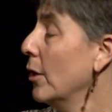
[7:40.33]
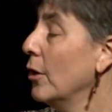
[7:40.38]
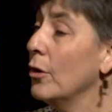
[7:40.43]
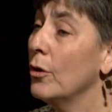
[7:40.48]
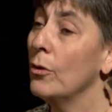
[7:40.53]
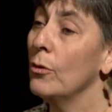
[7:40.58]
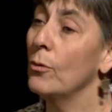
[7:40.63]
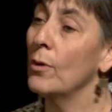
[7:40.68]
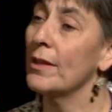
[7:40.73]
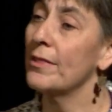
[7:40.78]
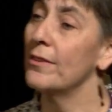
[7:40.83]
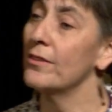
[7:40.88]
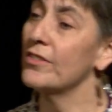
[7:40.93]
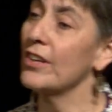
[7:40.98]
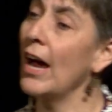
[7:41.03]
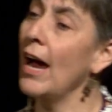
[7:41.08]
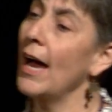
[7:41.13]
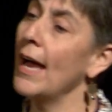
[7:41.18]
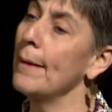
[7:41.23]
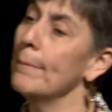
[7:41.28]
who at the
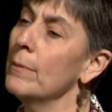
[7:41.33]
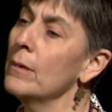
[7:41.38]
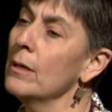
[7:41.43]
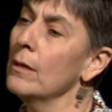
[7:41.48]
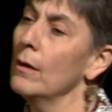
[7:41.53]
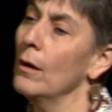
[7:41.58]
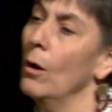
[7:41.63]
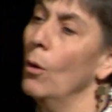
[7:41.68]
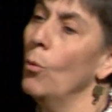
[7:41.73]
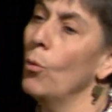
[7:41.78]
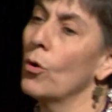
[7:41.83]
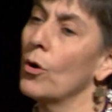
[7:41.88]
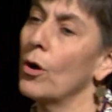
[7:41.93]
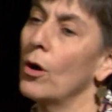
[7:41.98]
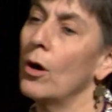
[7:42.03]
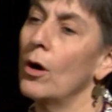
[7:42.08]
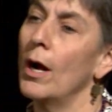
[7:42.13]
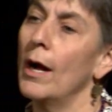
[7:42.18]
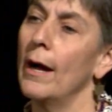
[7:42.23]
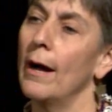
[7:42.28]
time
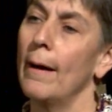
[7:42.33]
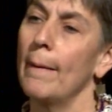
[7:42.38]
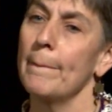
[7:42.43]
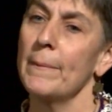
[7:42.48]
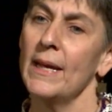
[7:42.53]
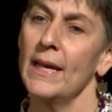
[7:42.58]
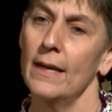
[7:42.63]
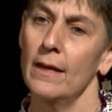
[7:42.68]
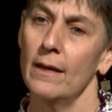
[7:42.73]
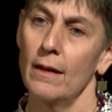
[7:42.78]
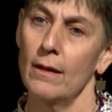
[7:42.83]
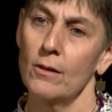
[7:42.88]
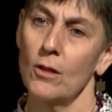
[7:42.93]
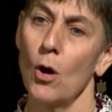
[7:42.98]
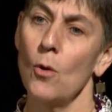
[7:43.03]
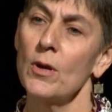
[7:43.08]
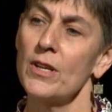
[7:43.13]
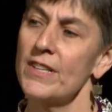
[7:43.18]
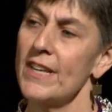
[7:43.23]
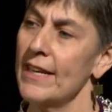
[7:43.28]
were in a
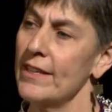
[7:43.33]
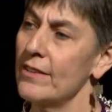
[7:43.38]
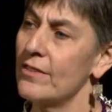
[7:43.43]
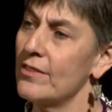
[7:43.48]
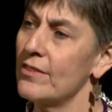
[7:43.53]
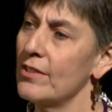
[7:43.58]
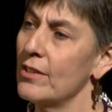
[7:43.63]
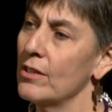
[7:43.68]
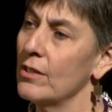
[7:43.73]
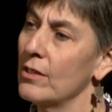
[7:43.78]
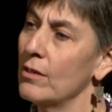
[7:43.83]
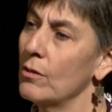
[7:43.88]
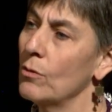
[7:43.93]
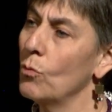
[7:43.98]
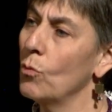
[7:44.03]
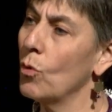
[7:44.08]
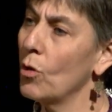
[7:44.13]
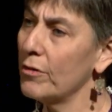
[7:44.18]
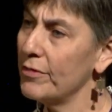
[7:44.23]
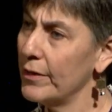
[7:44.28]
low-intense
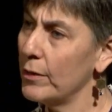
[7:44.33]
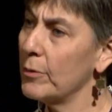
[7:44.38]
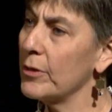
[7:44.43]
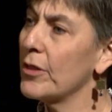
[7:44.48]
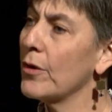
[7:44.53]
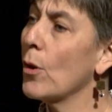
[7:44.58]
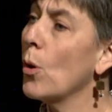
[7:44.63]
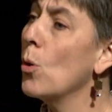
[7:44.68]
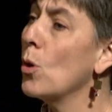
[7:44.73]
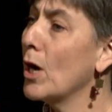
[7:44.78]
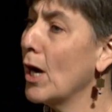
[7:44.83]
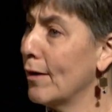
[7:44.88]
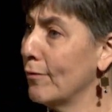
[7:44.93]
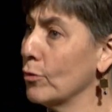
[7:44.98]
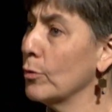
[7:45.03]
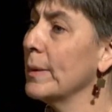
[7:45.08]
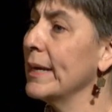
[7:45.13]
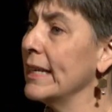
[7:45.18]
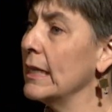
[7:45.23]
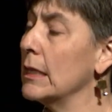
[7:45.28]
warfare with their own
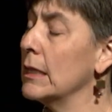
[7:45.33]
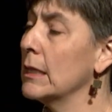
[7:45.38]
government,